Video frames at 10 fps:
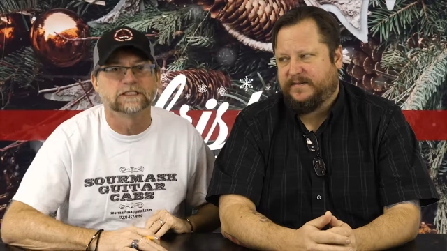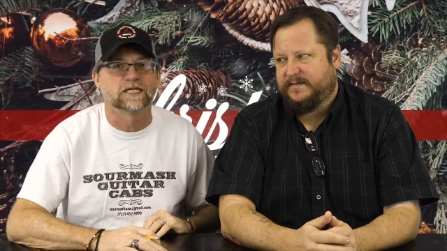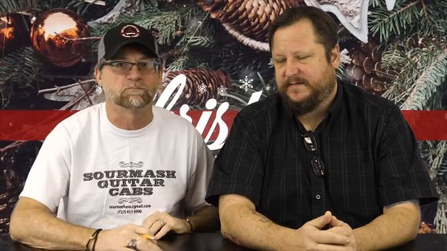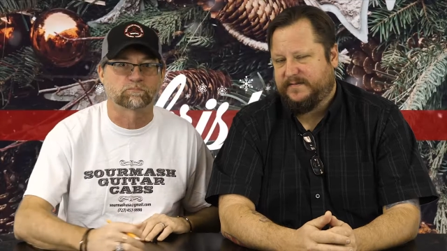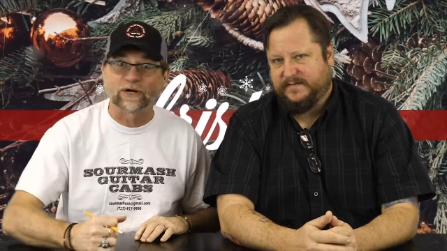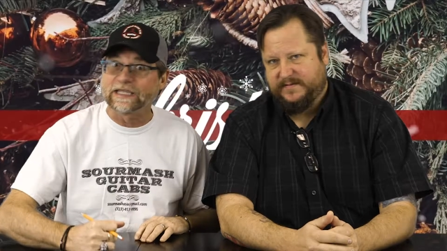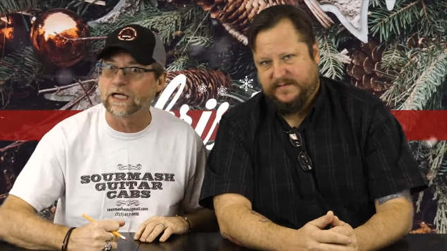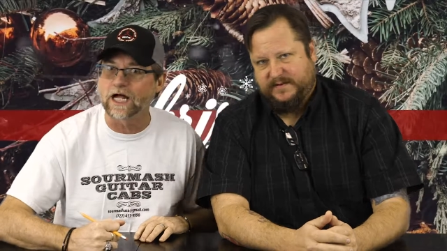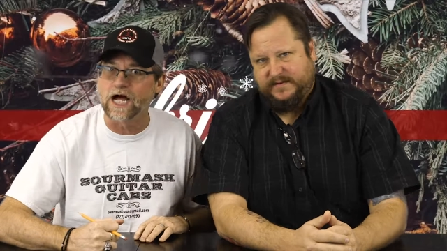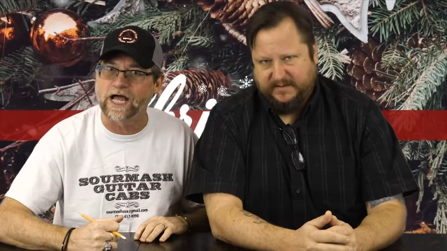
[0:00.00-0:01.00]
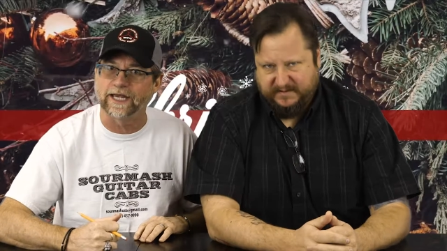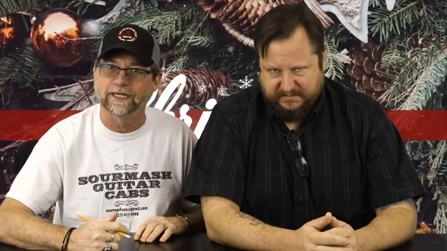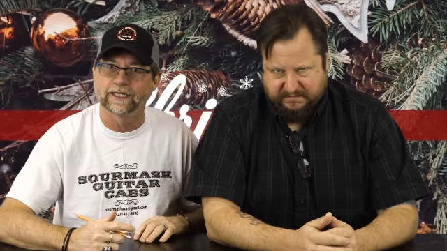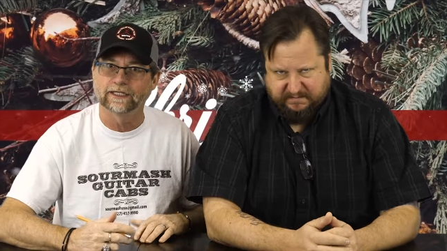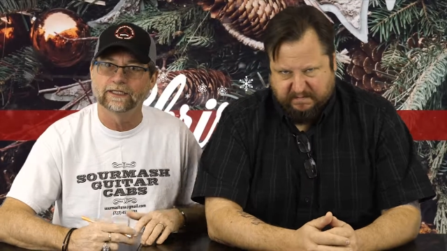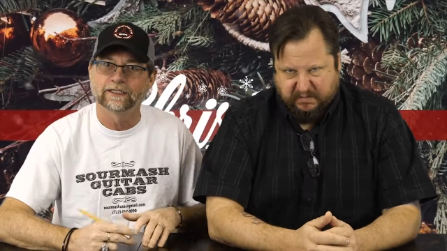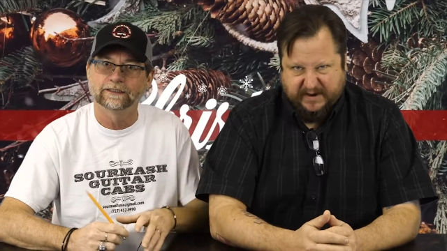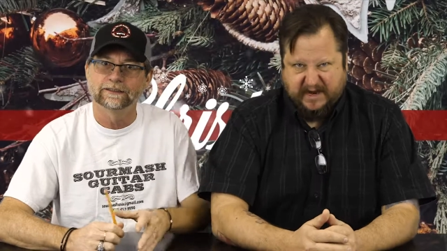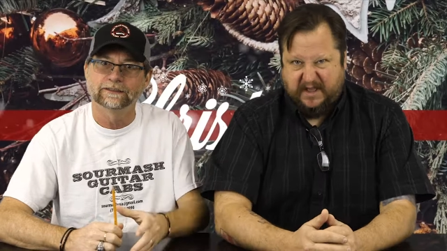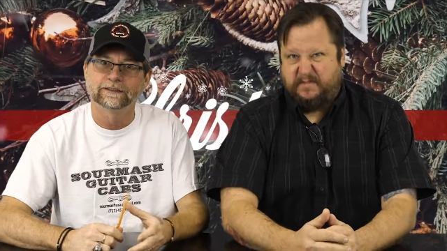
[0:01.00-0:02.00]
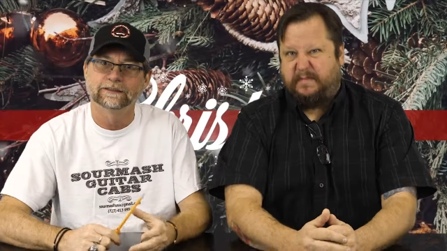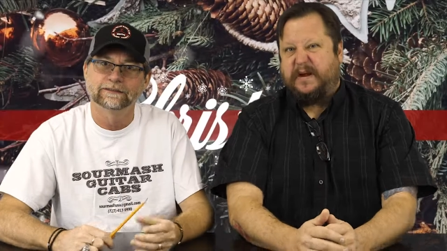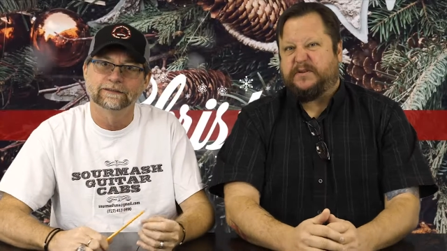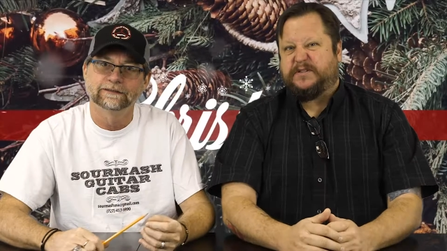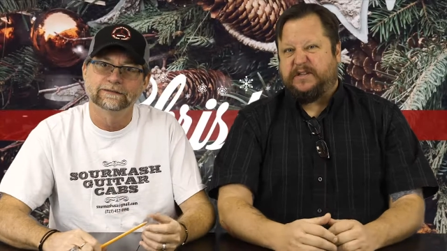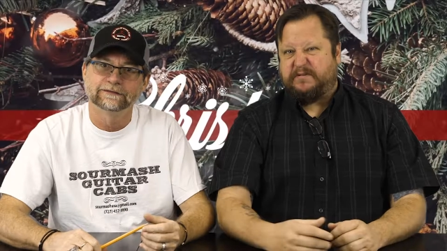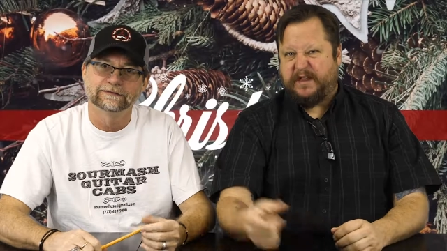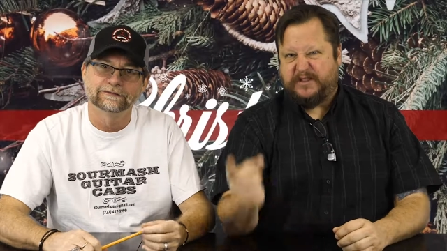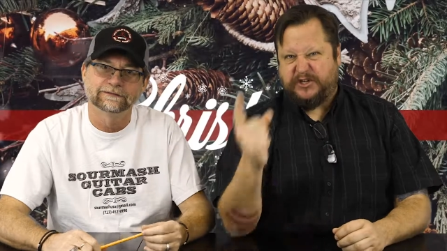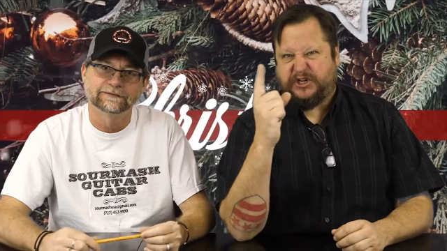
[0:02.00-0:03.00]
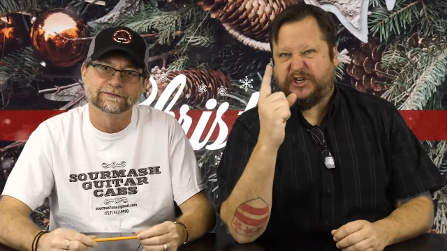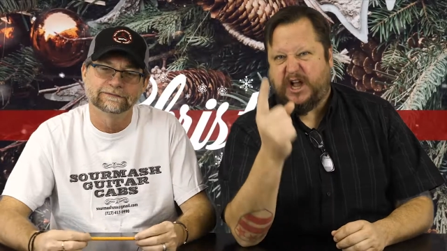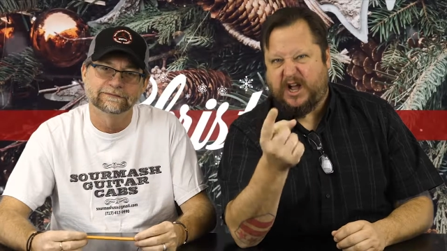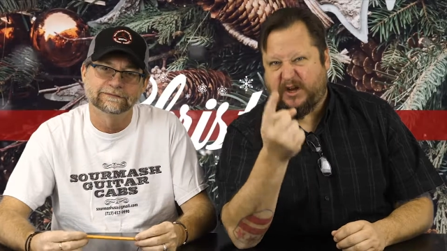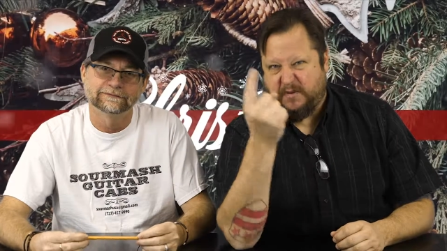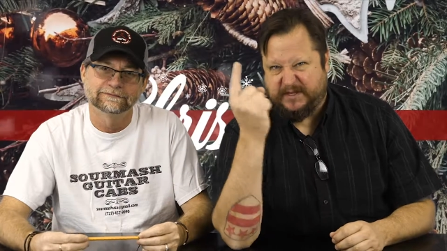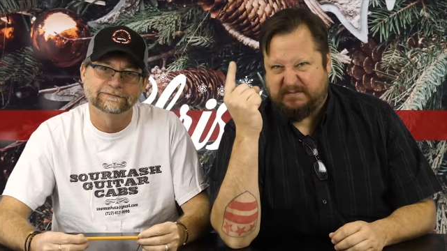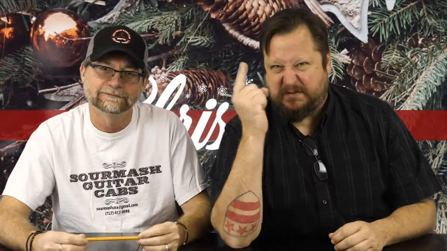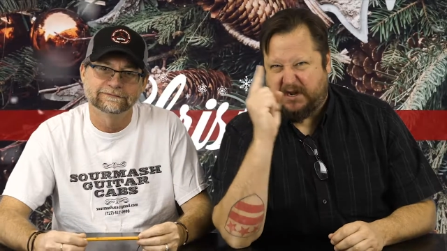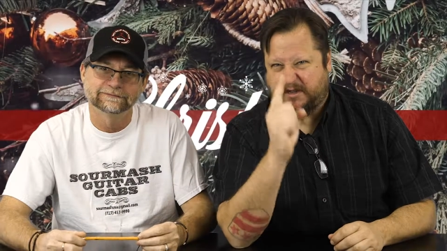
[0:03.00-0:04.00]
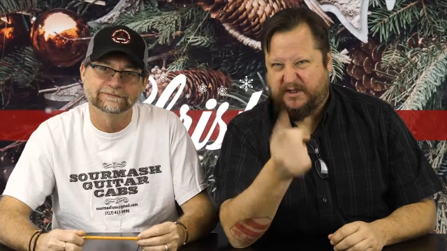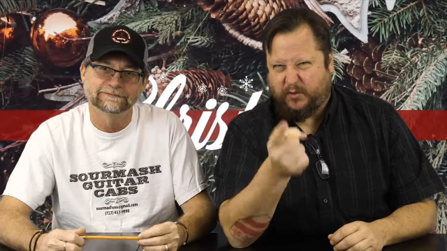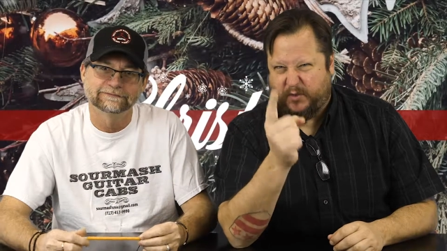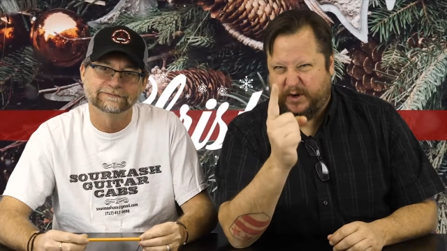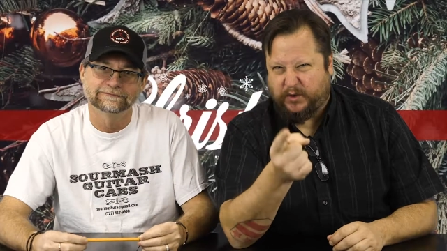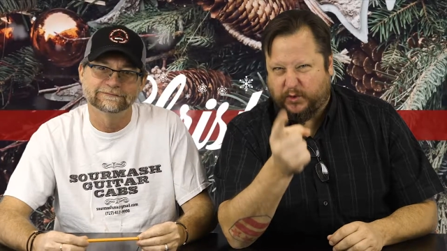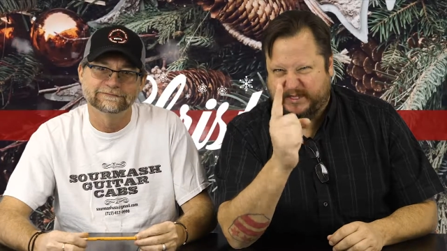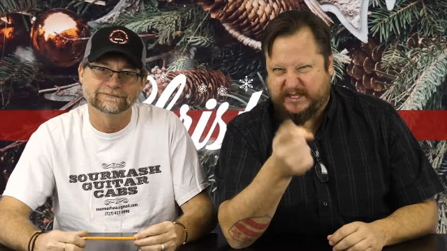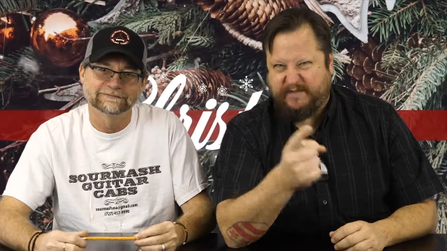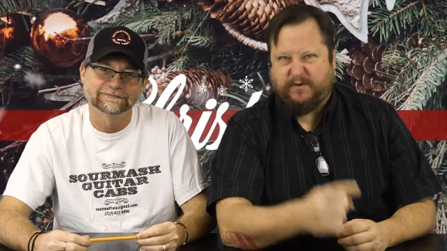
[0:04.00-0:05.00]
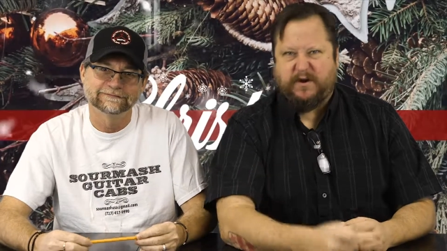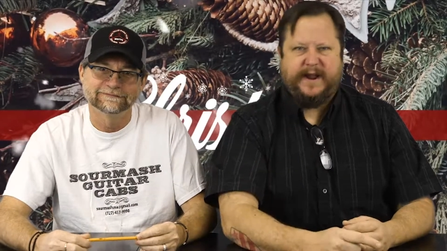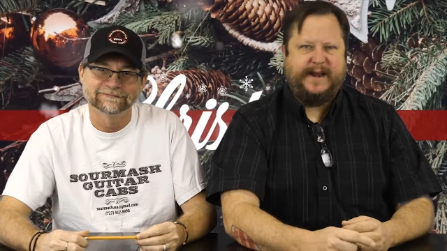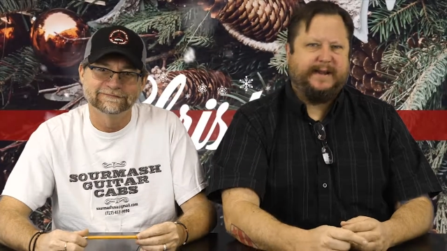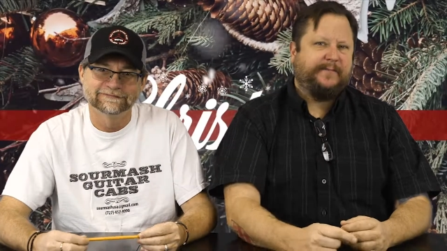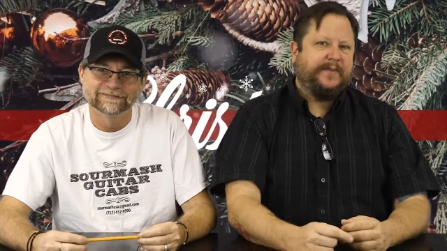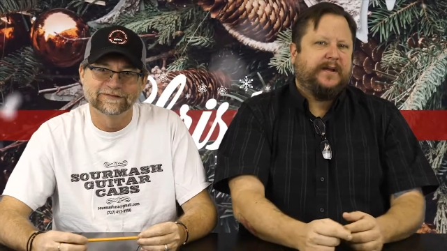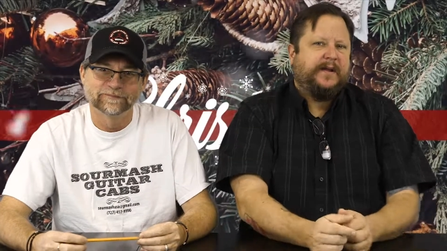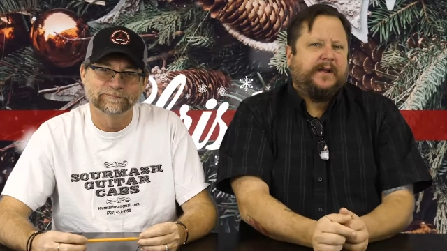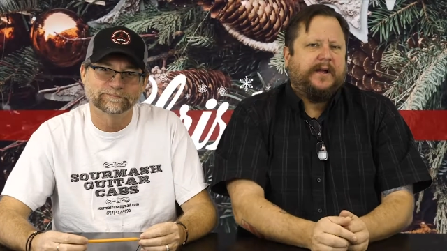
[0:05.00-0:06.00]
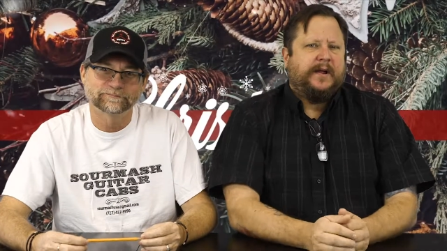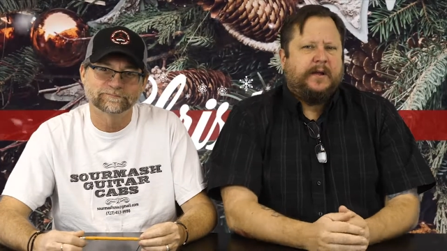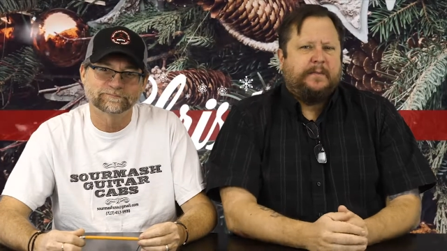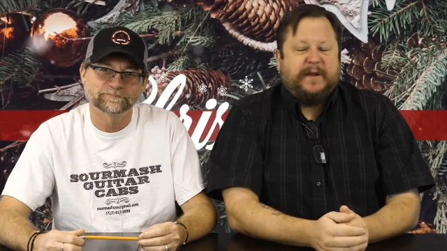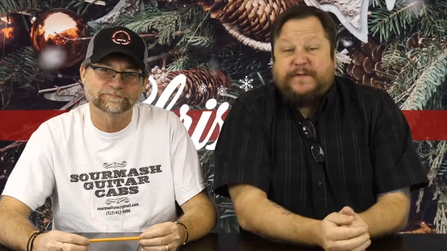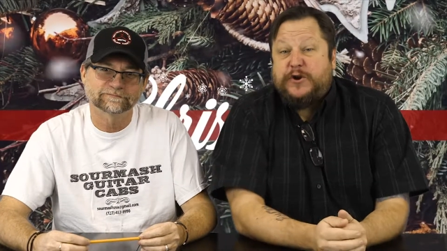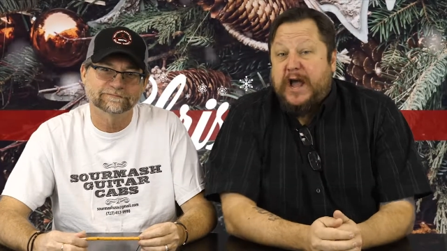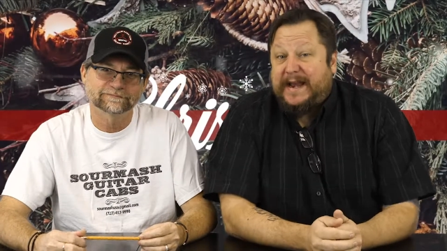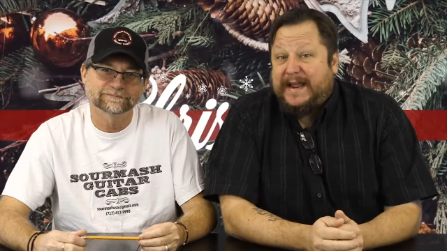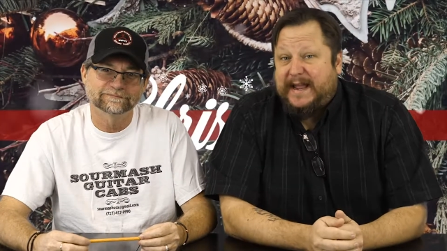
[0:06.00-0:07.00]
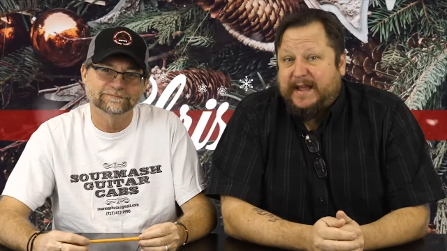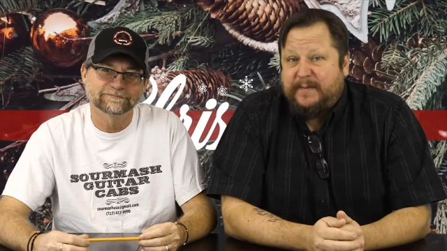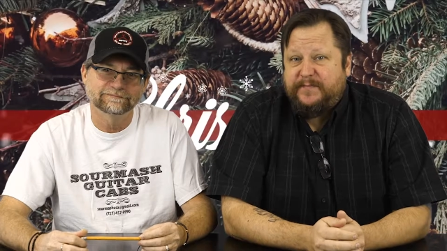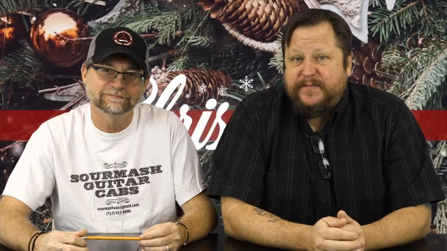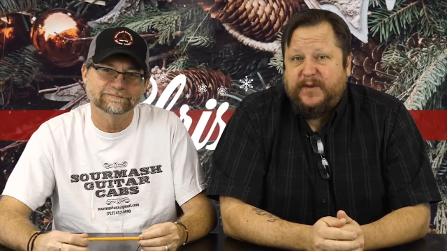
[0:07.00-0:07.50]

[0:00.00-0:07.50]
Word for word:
Speaker 1: Then bring it on!
Speaker 2: Bring on the Bears too, not the Chicago ones. I'm talking the real grizzly variety. But if you're not him,